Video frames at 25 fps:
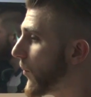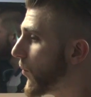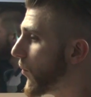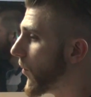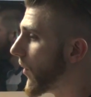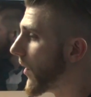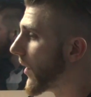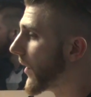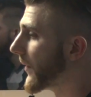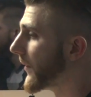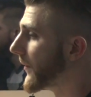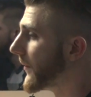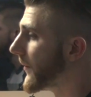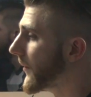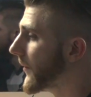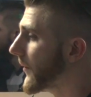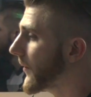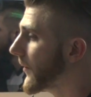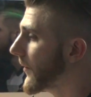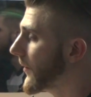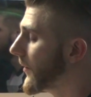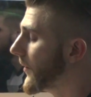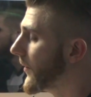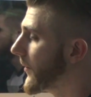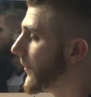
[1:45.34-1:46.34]
one
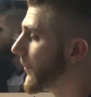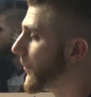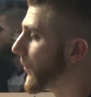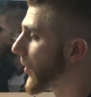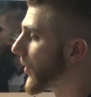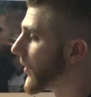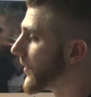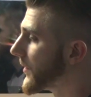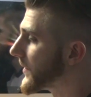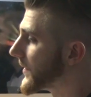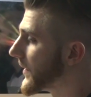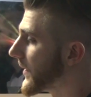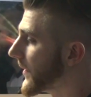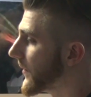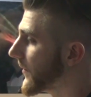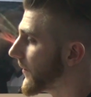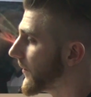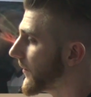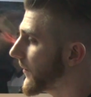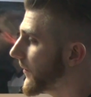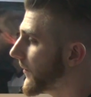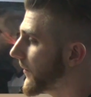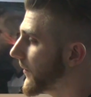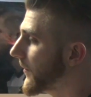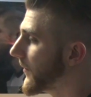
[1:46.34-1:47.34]
person
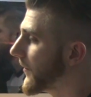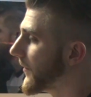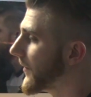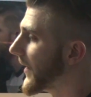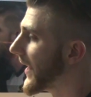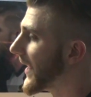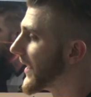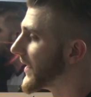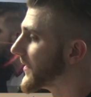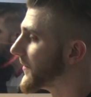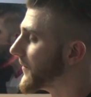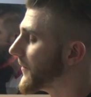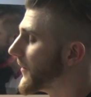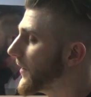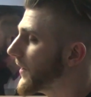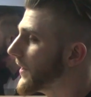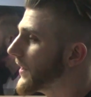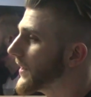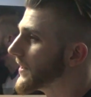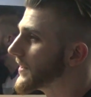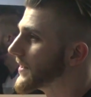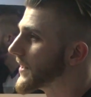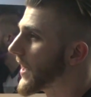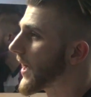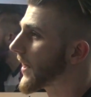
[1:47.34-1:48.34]
that is feeling
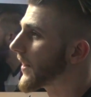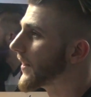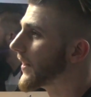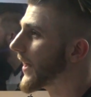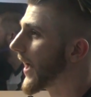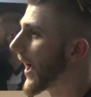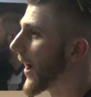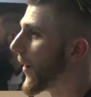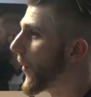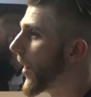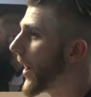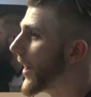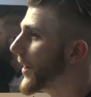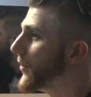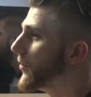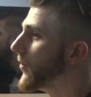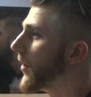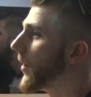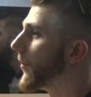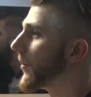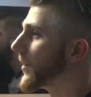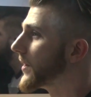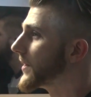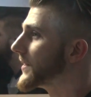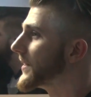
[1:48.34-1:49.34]
exactly how I do. I
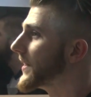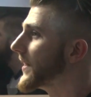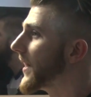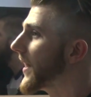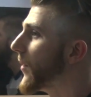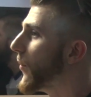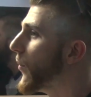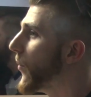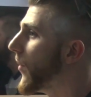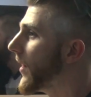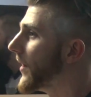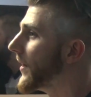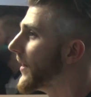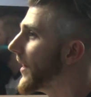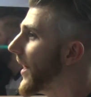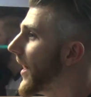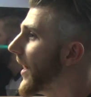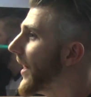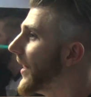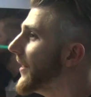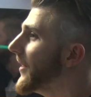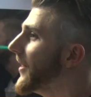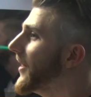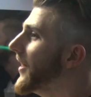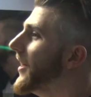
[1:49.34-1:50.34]
want to say that one
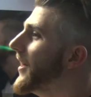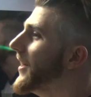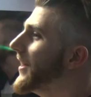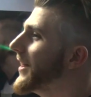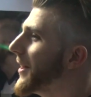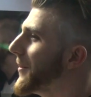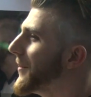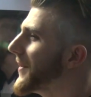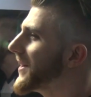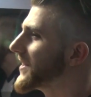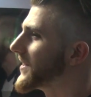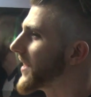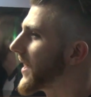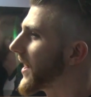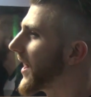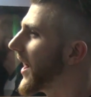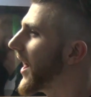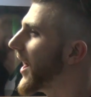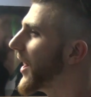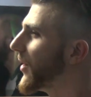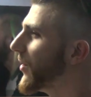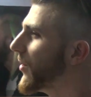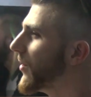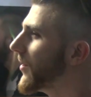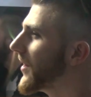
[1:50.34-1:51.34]
line that makes that guy
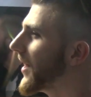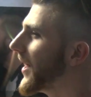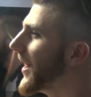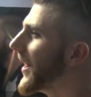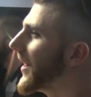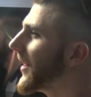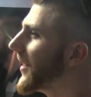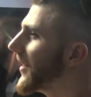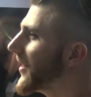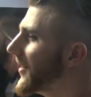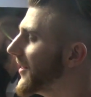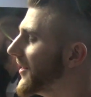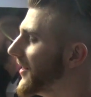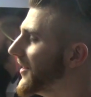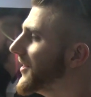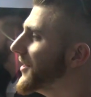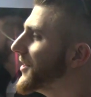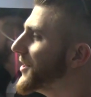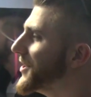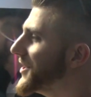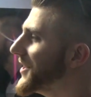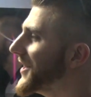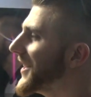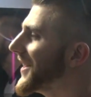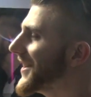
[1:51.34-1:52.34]
go like,
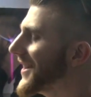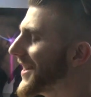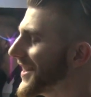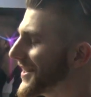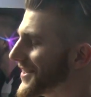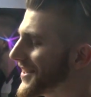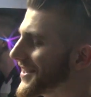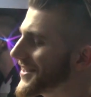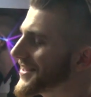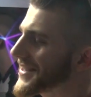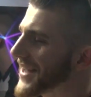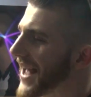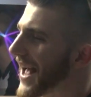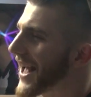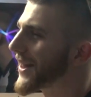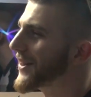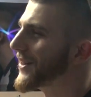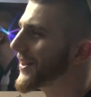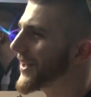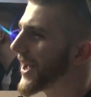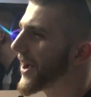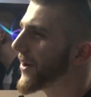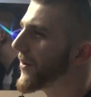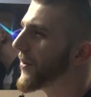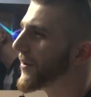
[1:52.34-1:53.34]
shit, that's exactly
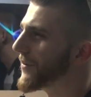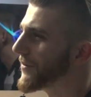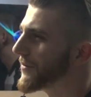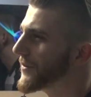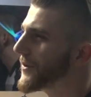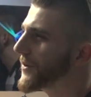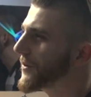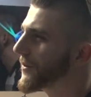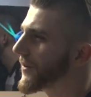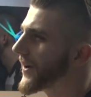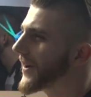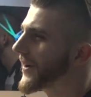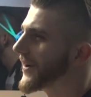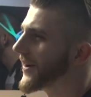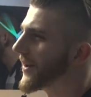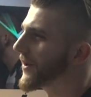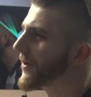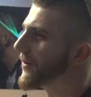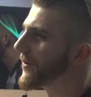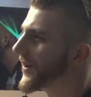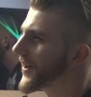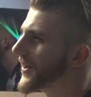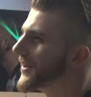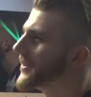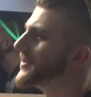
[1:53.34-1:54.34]
how I feel right now,
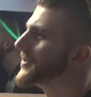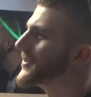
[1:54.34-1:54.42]
right?